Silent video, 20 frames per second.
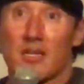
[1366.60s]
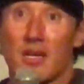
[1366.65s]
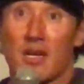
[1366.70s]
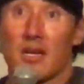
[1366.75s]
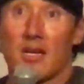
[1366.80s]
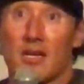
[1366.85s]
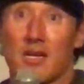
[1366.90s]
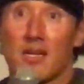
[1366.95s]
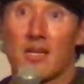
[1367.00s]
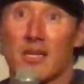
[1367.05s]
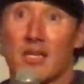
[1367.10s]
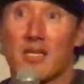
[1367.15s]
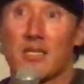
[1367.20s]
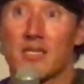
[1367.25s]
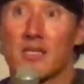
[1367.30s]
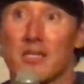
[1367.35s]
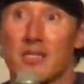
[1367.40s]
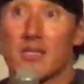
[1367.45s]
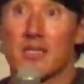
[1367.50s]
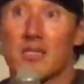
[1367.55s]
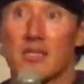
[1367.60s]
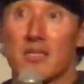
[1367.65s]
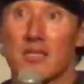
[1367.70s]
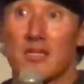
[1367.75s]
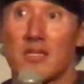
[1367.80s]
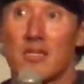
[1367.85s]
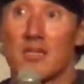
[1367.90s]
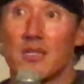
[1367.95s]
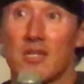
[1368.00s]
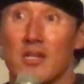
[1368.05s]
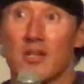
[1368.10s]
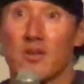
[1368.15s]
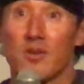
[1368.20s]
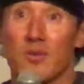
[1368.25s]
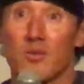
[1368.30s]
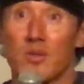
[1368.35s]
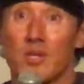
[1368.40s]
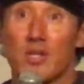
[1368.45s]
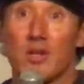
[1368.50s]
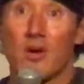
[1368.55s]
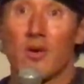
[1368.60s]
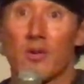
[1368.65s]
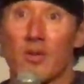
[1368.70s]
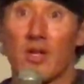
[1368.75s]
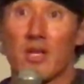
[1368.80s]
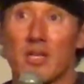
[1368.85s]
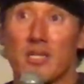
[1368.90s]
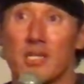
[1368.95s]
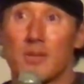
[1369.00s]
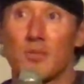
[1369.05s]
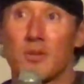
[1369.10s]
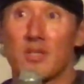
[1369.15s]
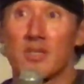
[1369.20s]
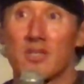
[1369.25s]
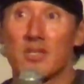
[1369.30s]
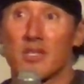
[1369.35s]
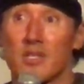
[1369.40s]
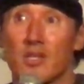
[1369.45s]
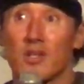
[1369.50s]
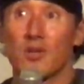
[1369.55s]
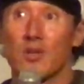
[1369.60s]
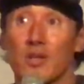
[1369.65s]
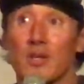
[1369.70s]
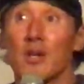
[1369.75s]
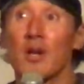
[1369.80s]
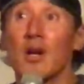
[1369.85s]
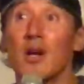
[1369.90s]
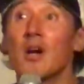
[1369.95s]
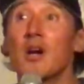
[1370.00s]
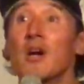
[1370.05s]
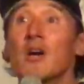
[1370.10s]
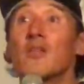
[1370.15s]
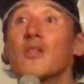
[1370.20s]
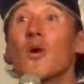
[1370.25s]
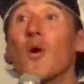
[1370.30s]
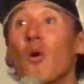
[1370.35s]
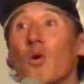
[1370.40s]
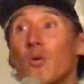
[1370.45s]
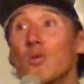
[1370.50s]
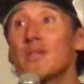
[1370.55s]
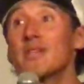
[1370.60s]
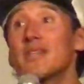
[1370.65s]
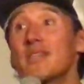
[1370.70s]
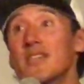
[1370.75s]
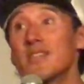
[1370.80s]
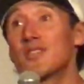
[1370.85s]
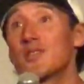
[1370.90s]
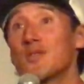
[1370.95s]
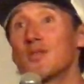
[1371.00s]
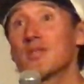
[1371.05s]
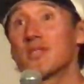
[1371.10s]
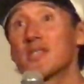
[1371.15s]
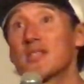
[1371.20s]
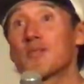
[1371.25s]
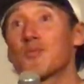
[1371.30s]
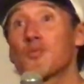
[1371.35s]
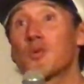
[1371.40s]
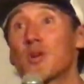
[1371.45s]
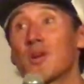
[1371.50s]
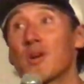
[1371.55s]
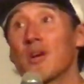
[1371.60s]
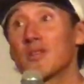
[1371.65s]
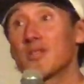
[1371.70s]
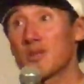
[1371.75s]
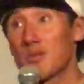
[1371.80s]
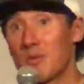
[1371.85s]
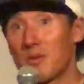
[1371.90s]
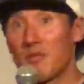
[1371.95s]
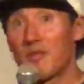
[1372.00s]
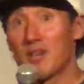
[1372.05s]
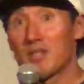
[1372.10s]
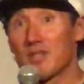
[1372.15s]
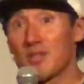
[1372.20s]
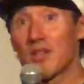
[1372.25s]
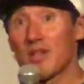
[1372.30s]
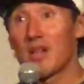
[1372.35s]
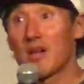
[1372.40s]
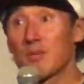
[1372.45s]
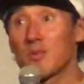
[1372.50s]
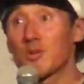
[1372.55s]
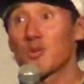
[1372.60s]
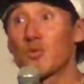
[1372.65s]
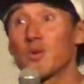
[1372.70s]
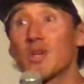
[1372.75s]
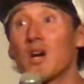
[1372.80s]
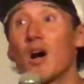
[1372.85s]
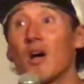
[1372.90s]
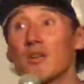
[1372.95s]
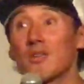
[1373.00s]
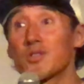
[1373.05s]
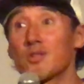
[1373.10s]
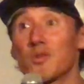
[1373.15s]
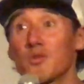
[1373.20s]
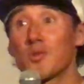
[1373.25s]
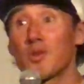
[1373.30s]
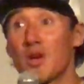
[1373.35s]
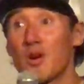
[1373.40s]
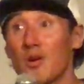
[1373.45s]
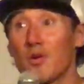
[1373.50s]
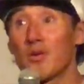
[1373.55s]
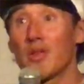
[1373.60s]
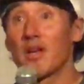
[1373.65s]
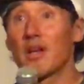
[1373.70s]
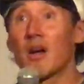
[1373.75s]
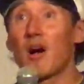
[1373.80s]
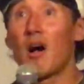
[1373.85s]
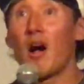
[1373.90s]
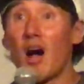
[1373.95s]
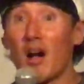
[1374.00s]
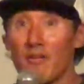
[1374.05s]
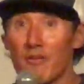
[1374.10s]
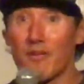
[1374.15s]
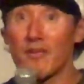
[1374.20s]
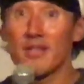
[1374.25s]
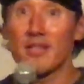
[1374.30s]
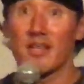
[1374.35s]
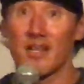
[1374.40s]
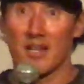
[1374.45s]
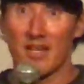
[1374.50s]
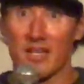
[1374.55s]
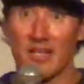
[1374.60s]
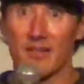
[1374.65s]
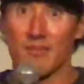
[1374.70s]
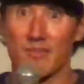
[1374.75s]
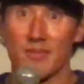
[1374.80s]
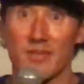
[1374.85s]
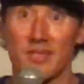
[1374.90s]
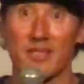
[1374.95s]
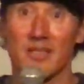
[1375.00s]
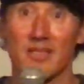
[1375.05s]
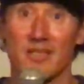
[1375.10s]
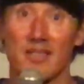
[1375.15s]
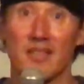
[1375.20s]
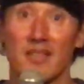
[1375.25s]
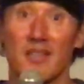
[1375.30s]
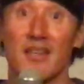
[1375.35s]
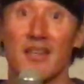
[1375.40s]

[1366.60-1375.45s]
uh, he's, you know, we know that he's pretty secure. The only issue is, that we're also professional climbers. We also know that oftentimes